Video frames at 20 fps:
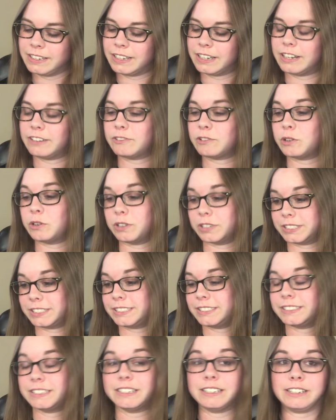Of
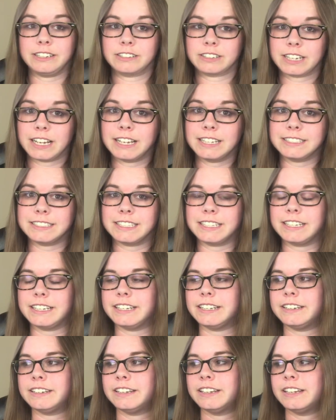course, your
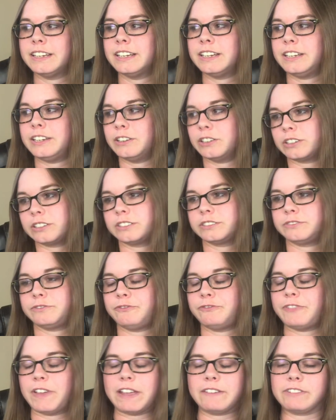cousin, your
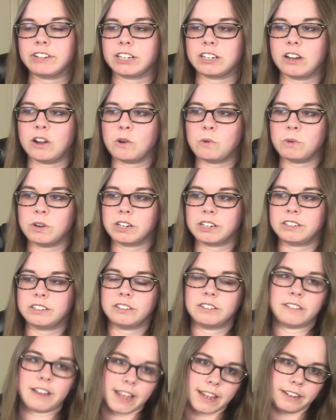favorite
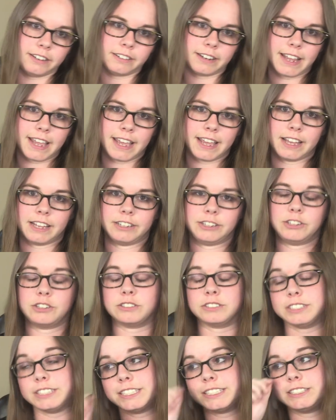coworker, and your aunt, your
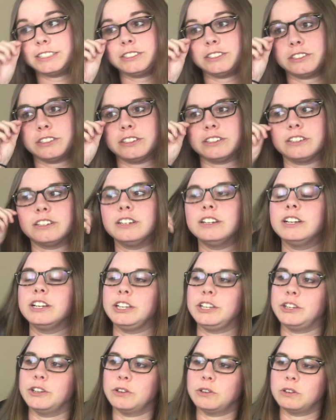sister,
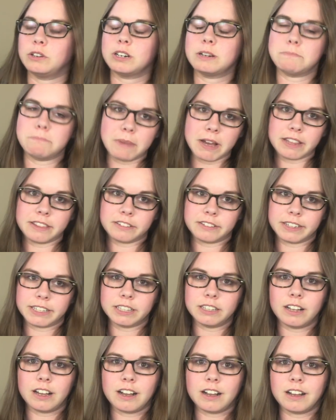your
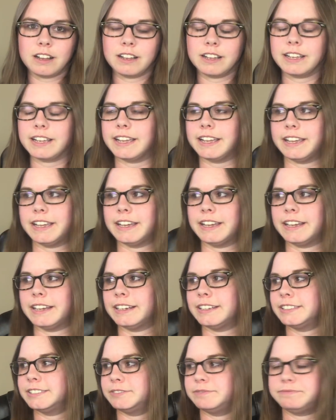mother-in-law,
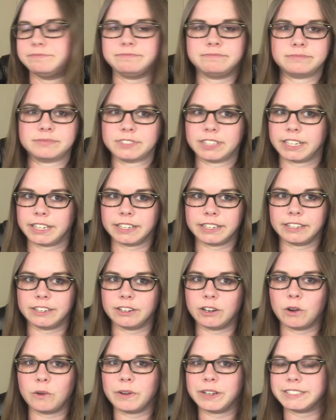and
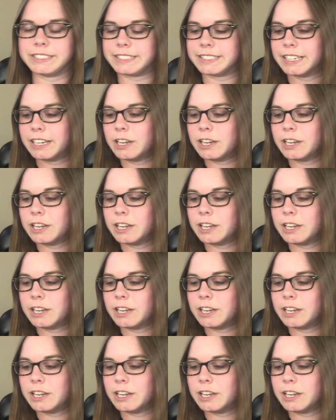it's